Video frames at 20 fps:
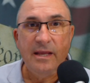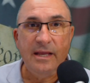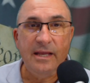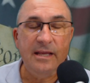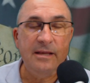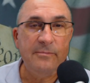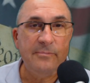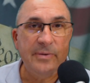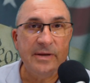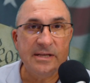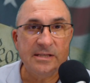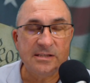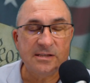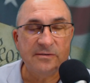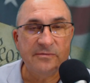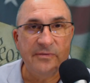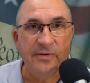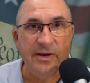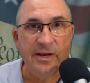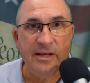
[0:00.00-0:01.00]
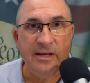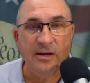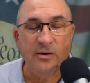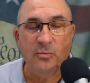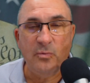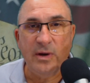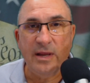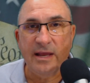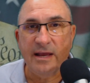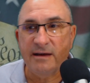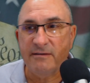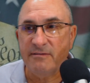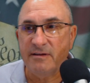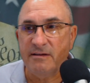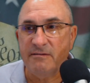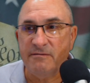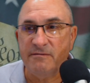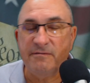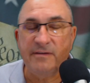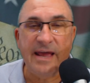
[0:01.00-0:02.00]
In Pennsylvania, we have
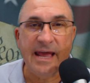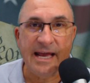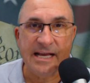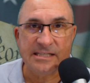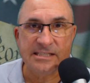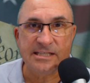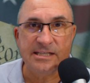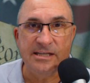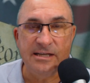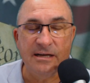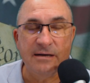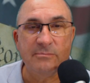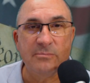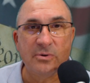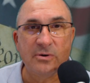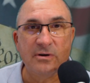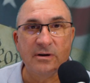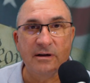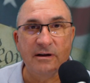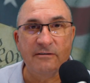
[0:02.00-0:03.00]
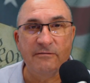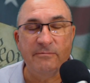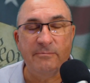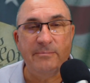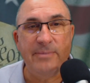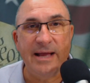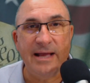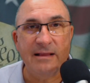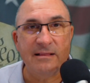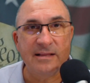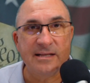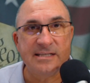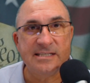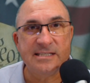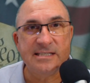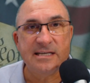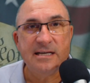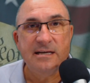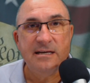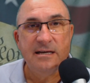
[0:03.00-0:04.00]
a vast number of
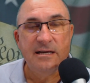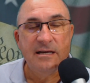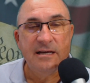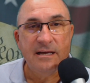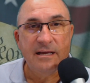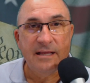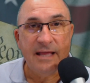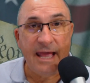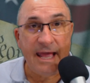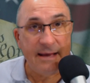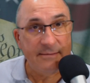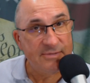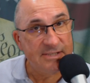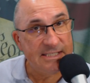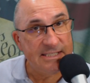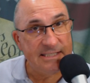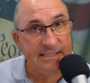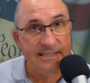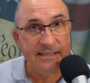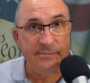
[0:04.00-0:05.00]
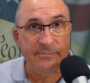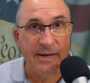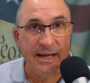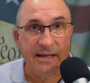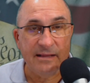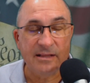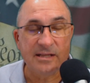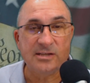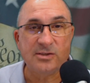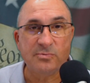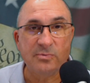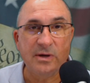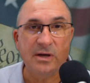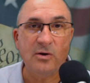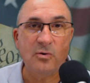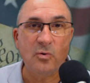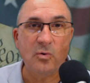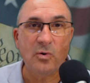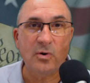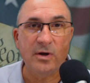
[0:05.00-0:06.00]
ballots, absentee ballots,
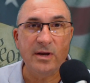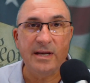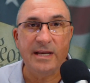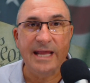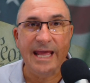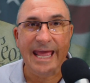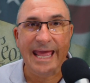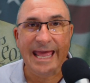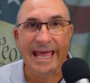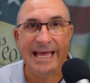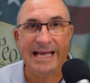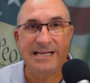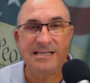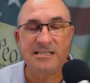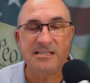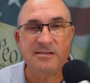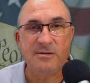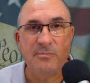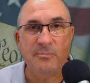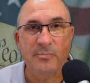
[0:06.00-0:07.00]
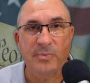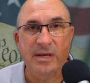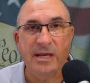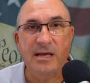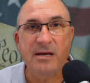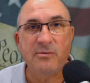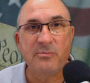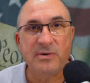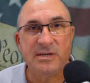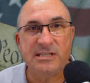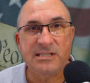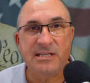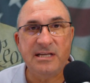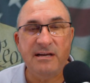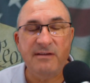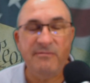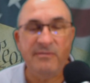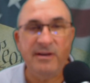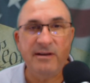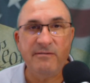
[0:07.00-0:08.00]
recorded as being
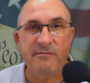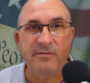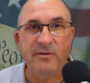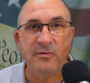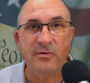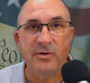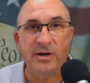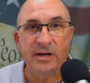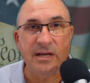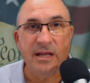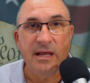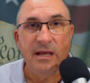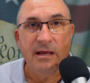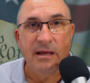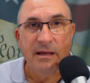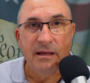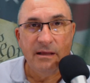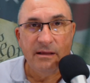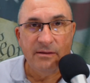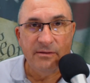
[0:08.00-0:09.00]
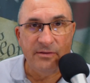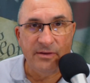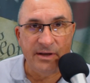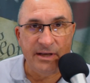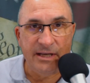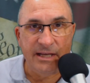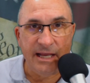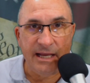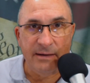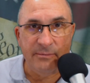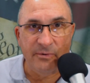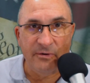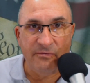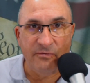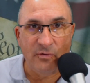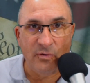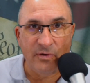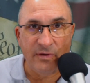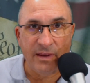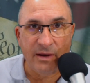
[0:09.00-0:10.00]
received and voted the day
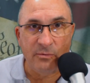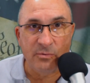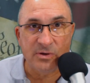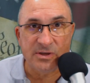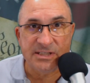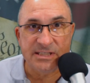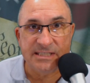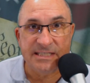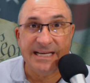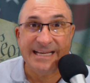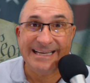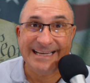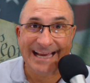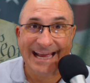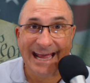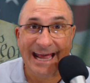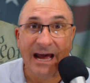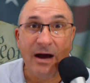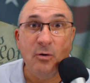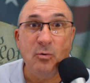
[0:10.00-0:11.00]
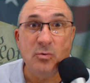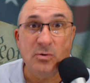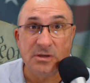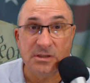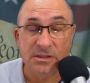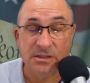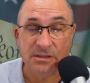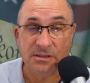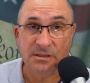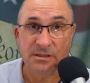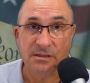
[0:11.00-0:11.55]
before they were sent out.